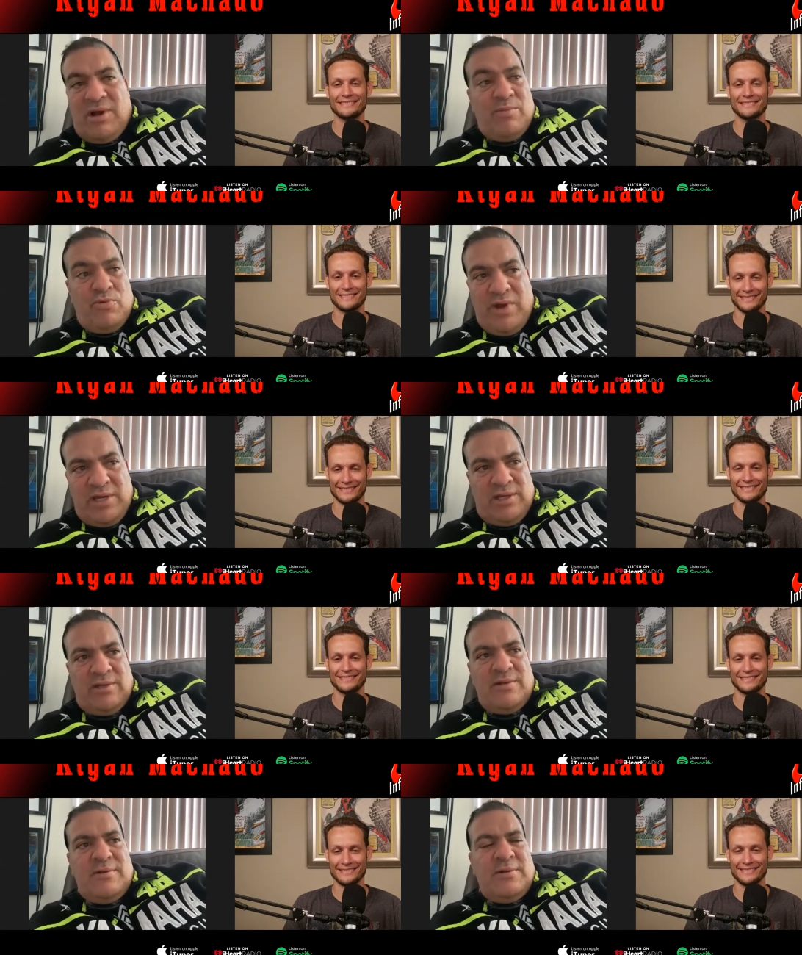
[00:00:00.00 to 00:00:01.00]
Speaker 1: I'm ready
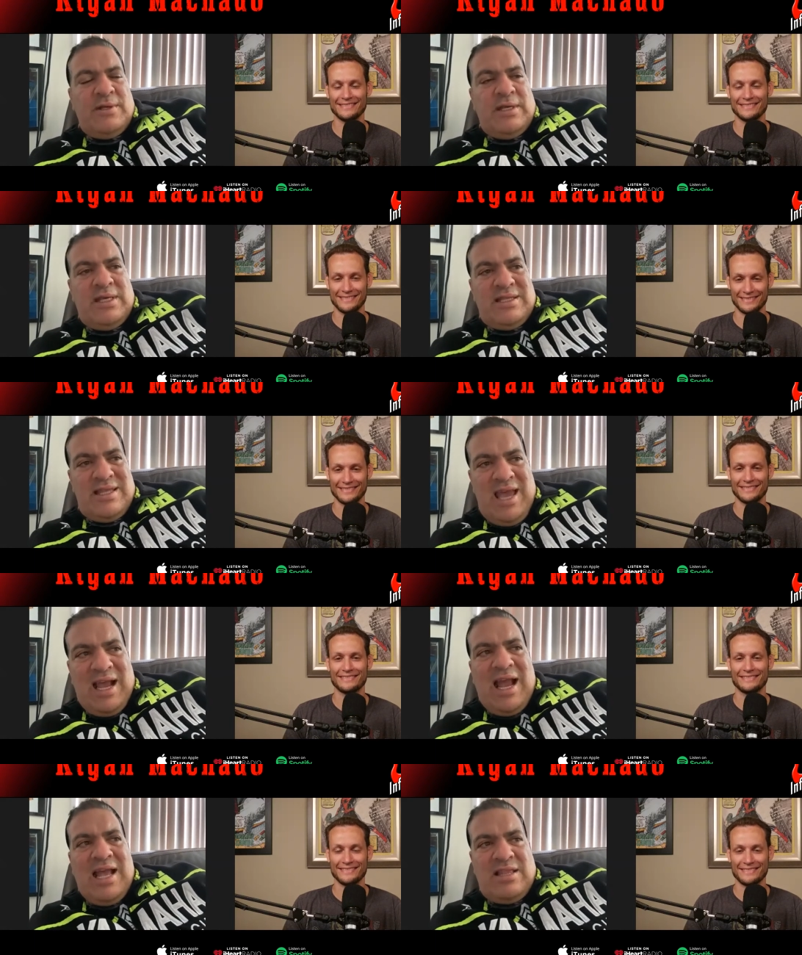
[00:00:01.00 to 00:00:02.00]
in
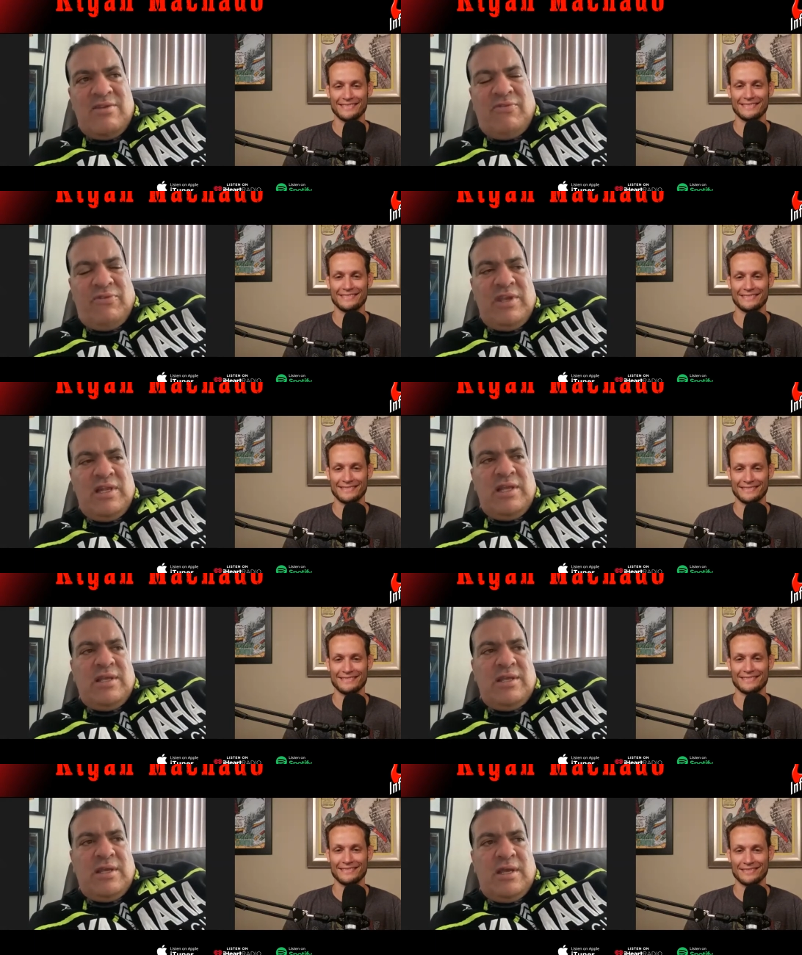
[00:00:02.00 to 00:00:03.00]
that kind of
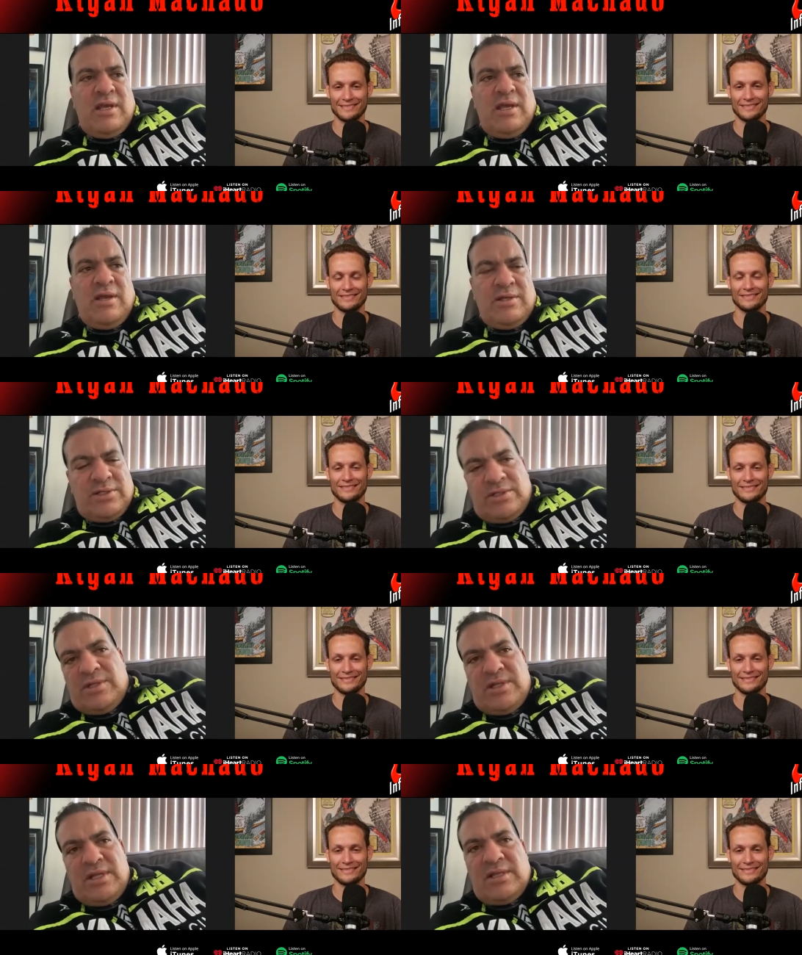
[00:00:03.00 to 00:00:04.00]
feeling uh, is
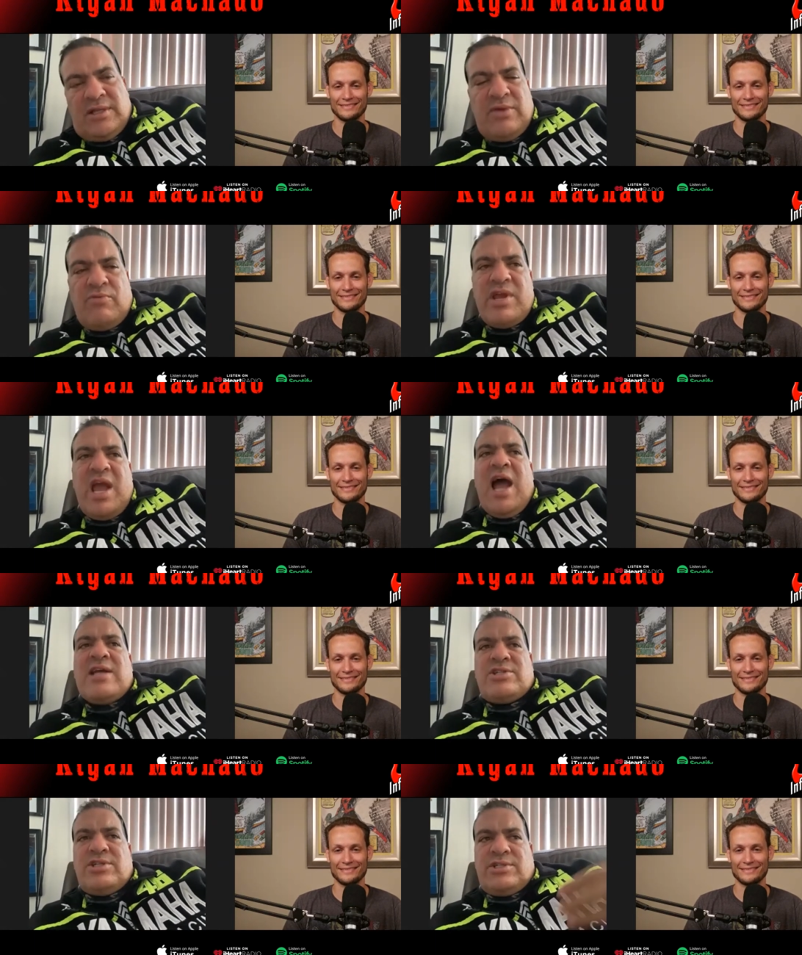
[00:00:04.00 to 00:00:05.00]
the, the
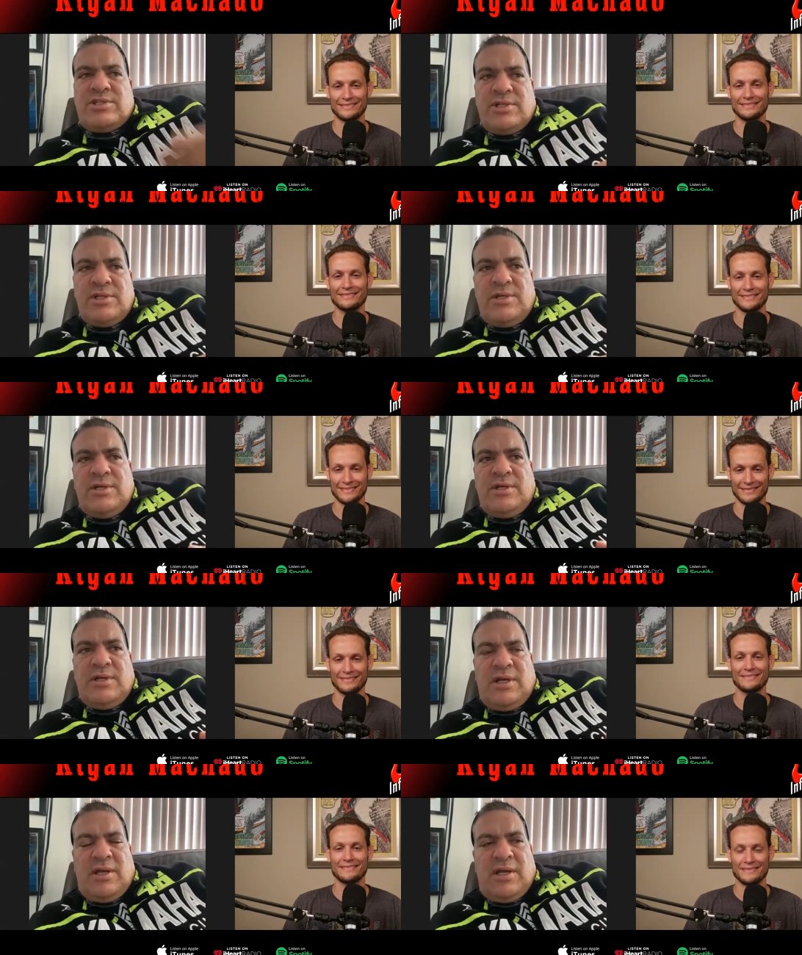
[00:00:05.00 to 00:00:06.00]
reactions
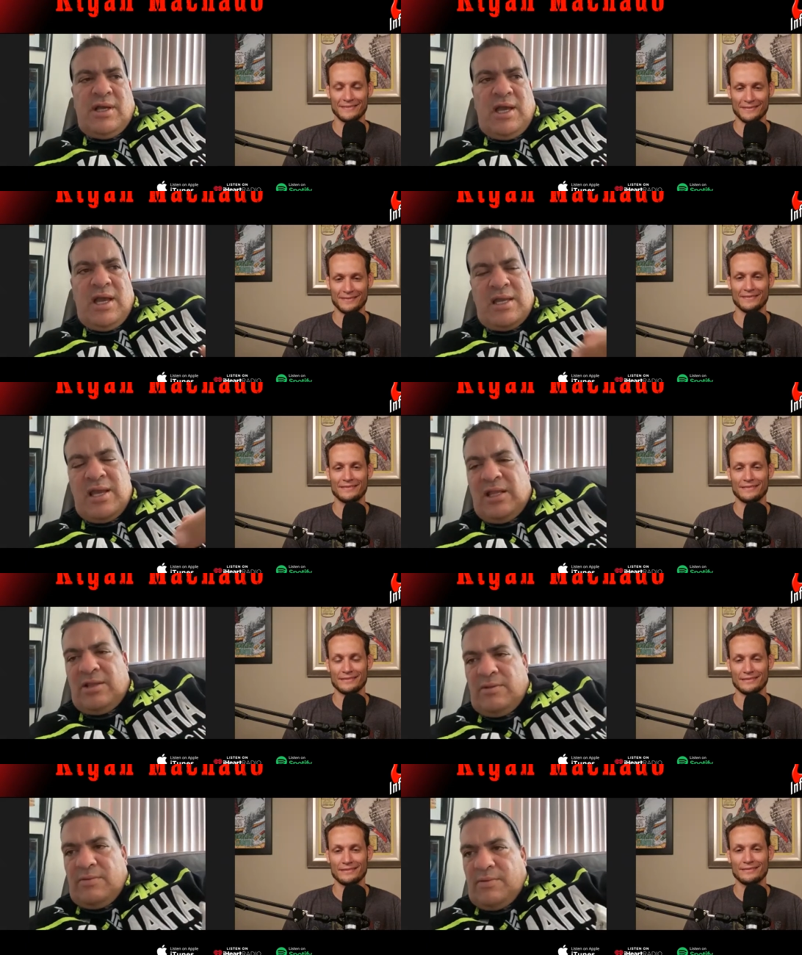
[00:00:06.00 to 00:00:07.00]
uh, I get.
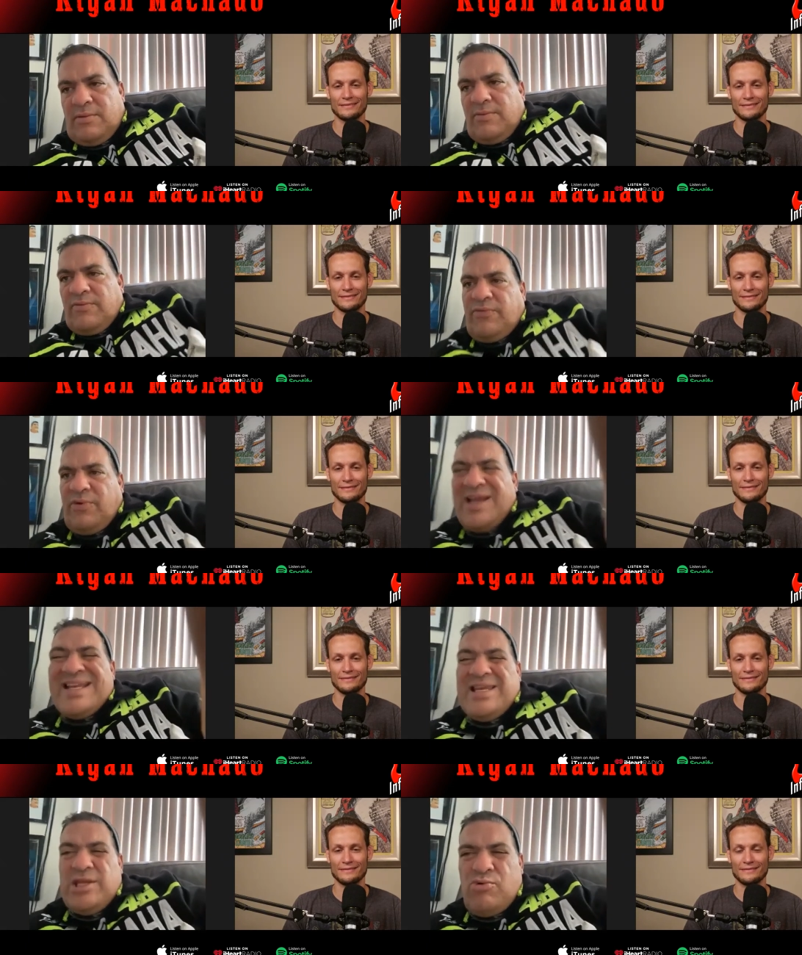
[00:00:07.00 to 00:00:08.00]
I
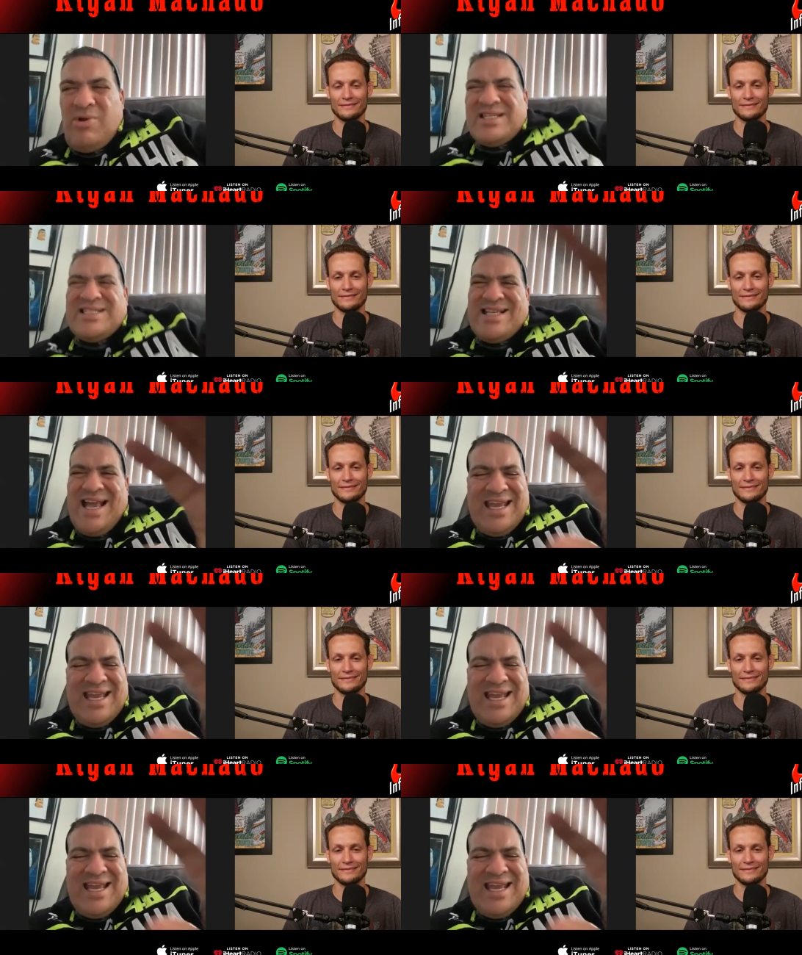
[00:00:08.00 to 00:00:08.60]
knew exact